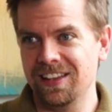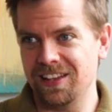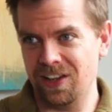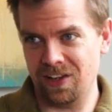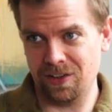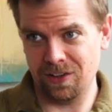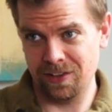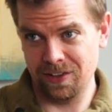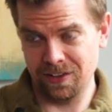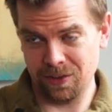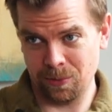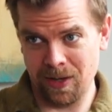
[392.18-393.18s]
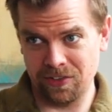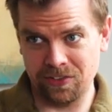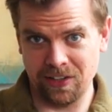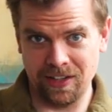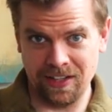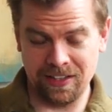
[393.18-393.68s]
The rest
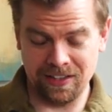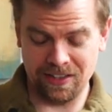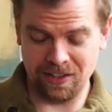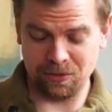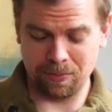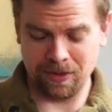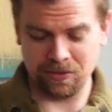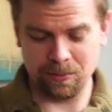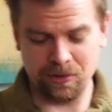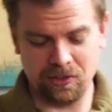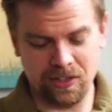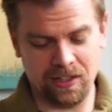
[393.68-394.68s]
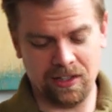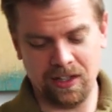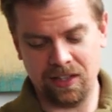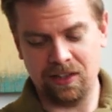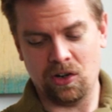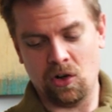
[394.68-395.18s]
are in the espresso machine
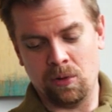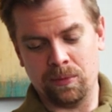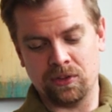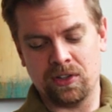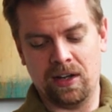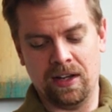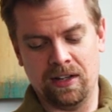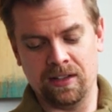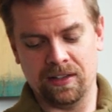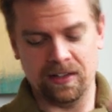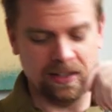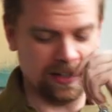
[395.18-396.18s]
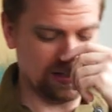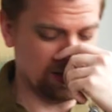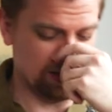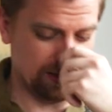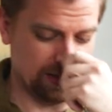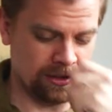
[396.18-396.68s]
and they're almost gone.
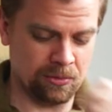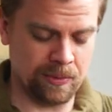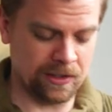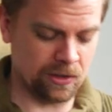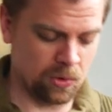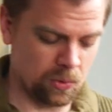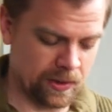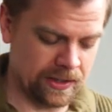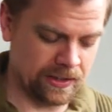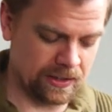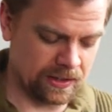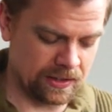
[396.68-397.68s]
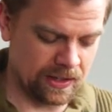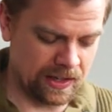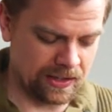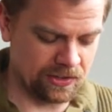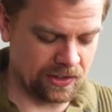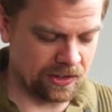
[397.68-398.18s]
That has been quite
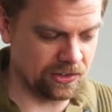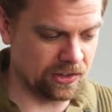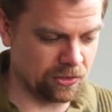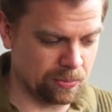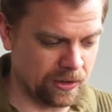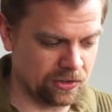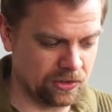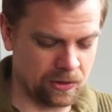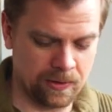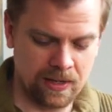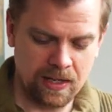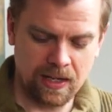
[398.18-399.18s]
nice as an espresso.